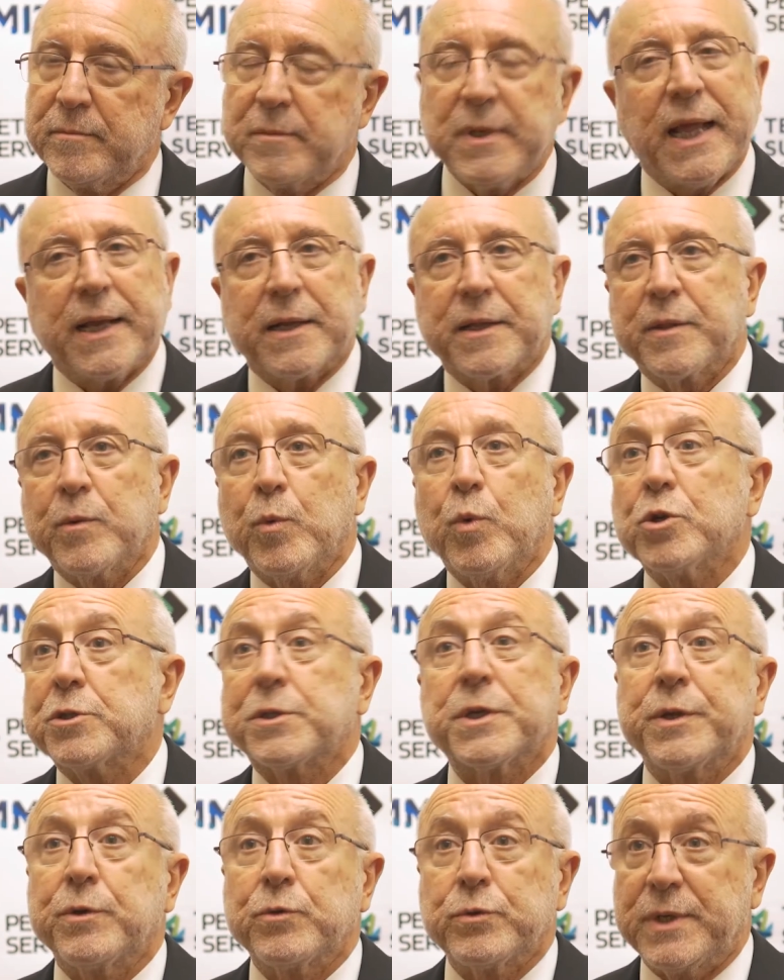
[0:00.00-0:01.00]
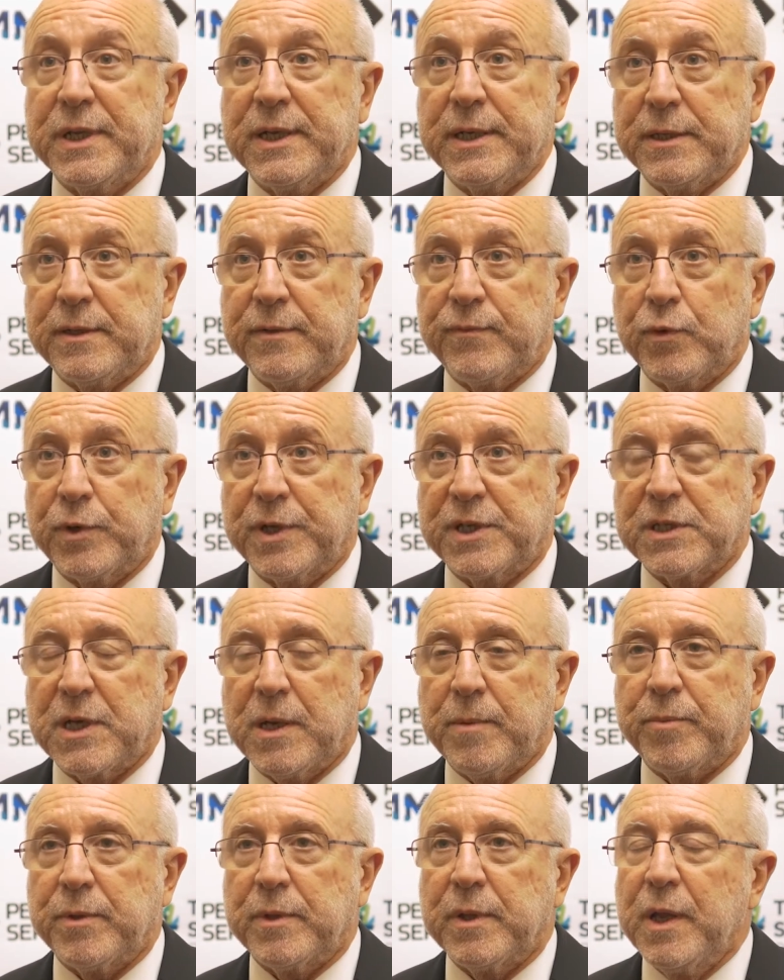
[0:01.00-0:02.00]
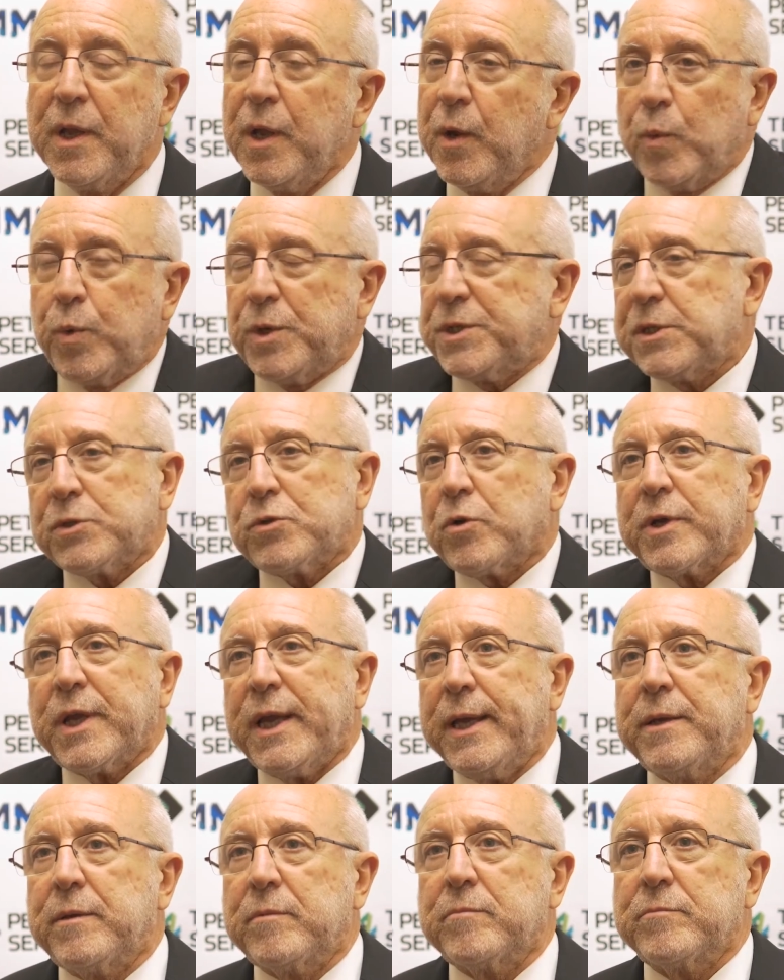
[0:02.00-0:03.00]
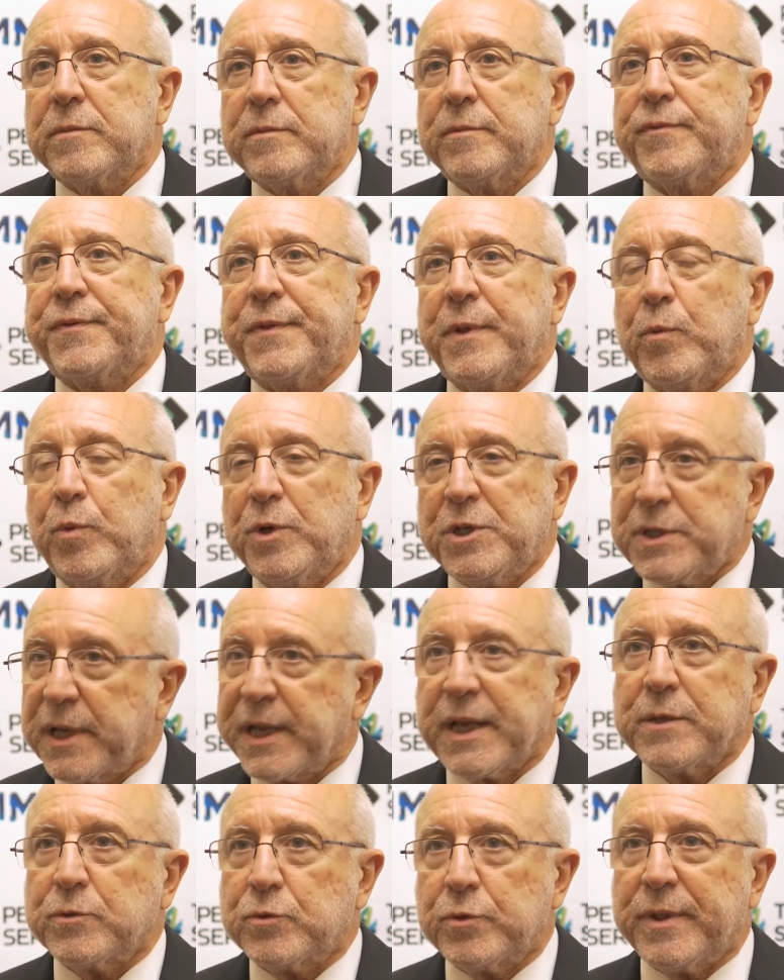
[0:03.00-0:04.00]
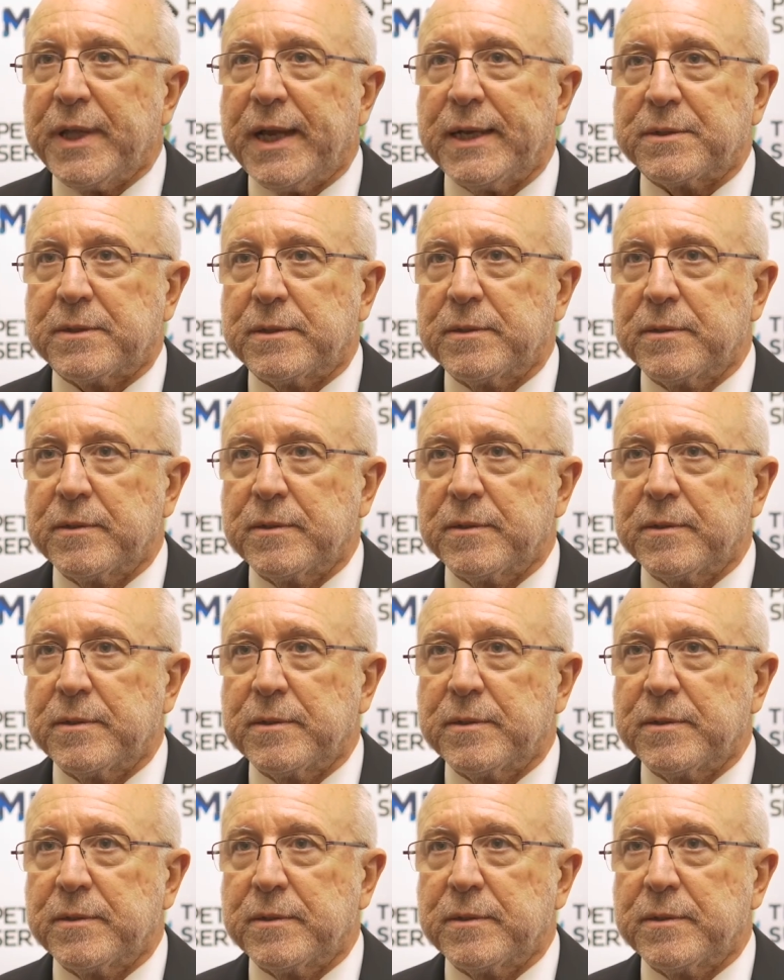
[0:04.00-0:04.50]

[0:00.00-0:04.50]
like the water utility, for example, which is okay. If they wish, they can do that.